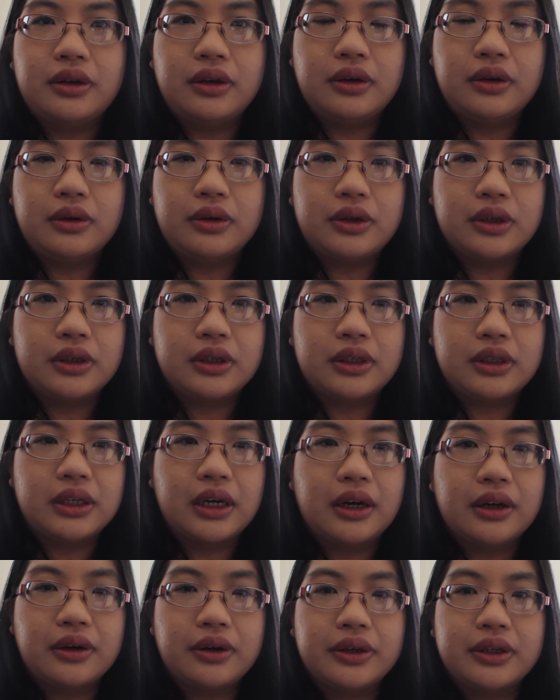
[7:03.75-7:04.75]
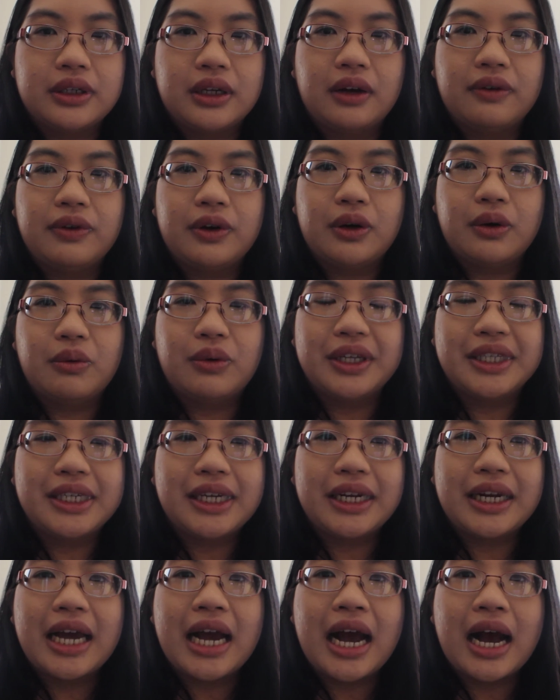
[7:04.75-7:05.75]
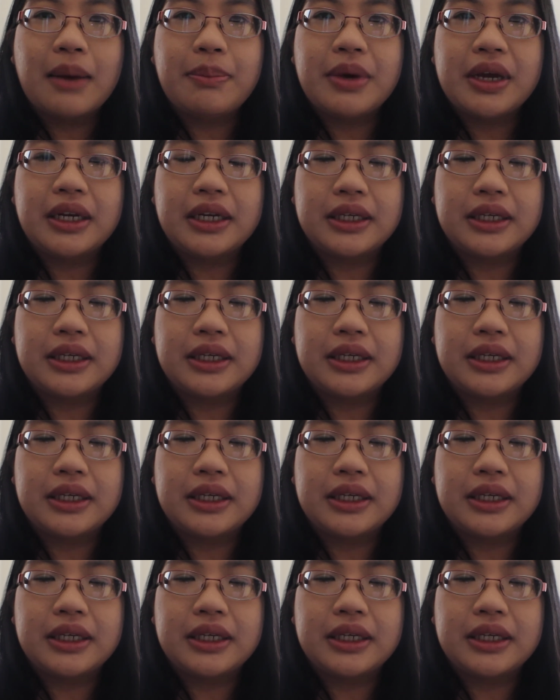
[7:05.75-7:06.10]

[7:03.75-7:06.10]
you just tell yourself, you know, what's gonna happen?